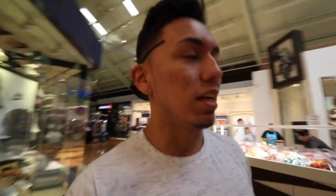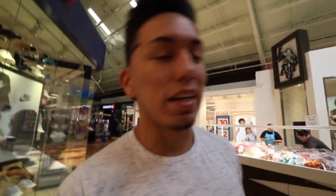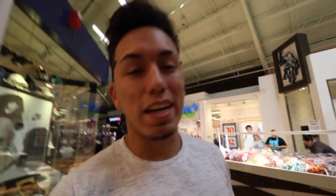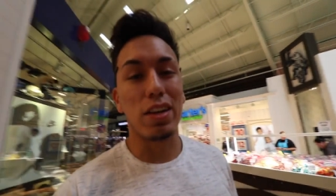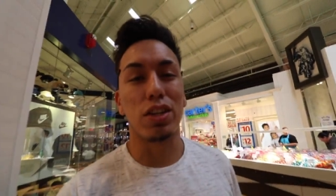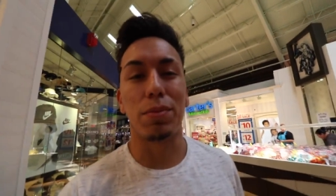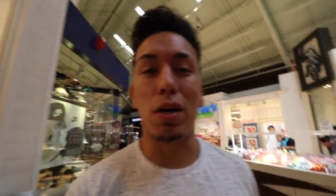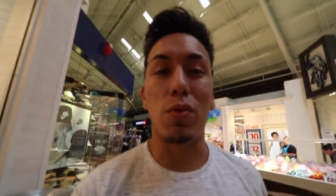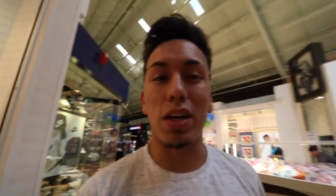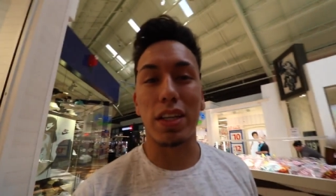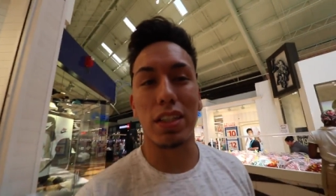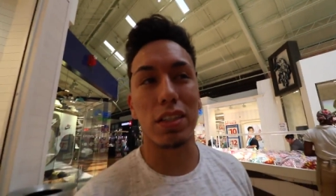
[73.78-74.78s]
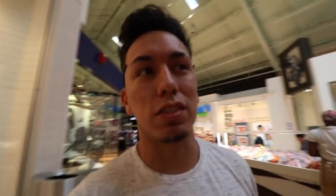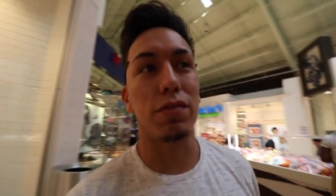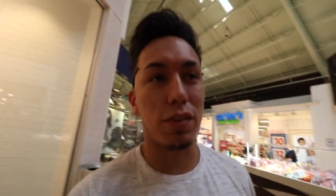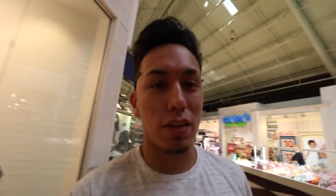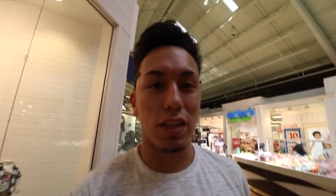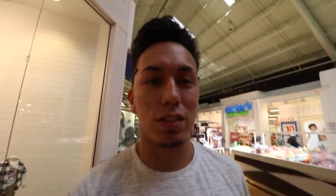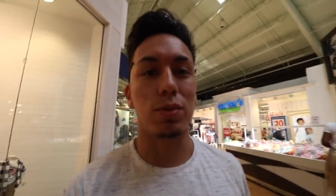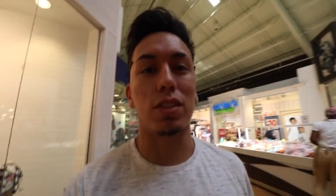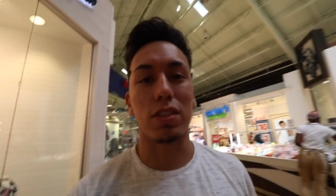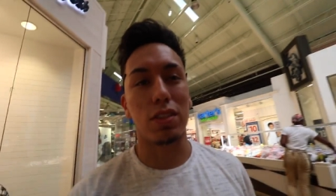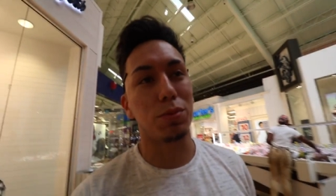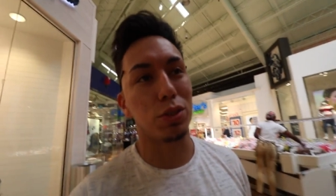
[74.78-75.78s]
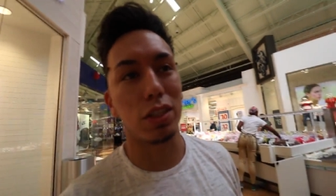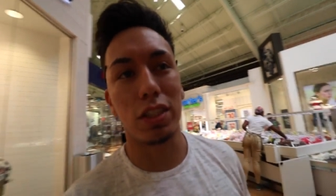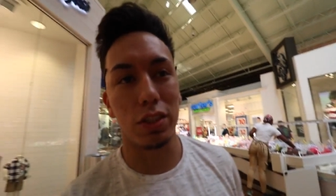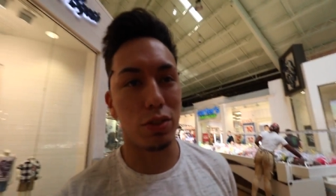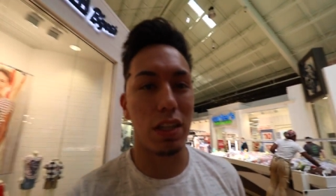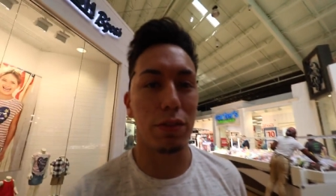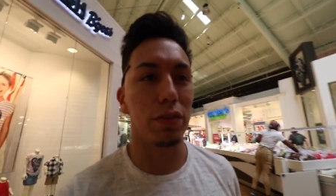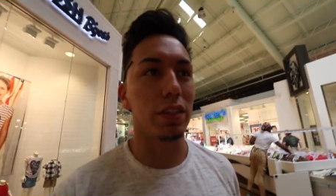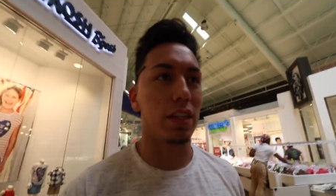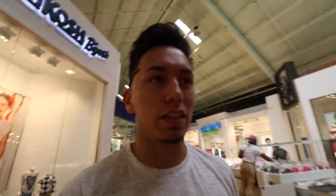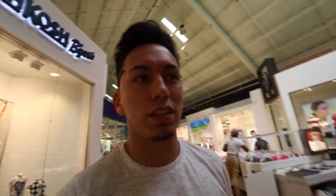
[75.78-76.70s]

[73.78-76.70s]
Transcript: and hell no, I'm not walking there. It's a far ass walk, so I'm just gonna drive over there